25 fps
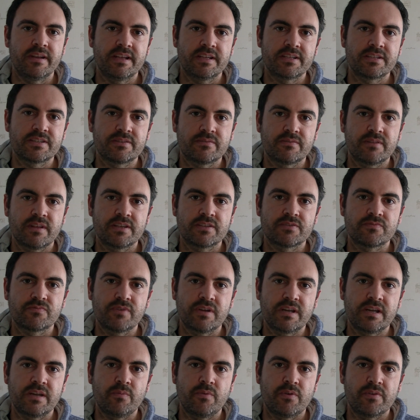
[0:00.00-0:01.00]
That's
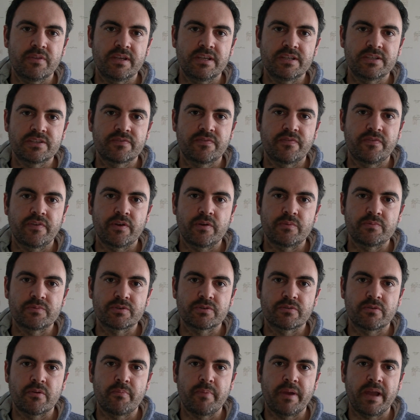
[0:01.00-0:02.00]
really what these films
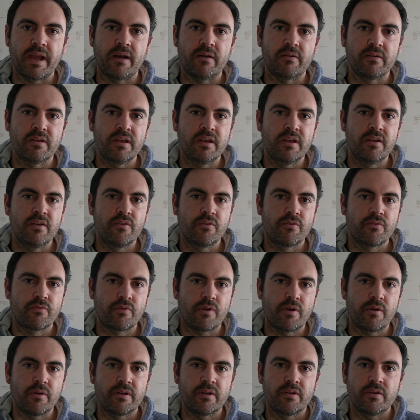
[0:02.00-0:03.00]
are about.
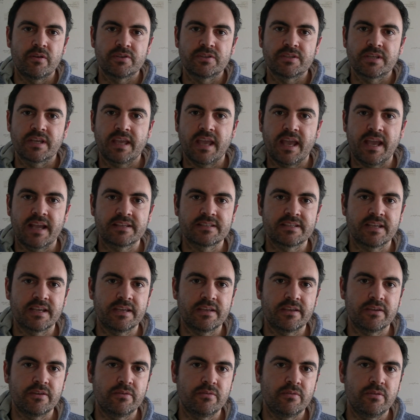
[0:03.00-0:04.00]
Throwing lots of gags
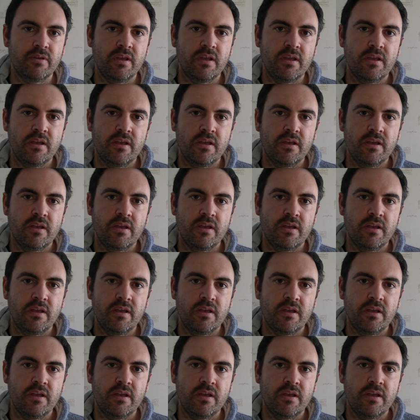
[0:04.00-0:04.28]
at you.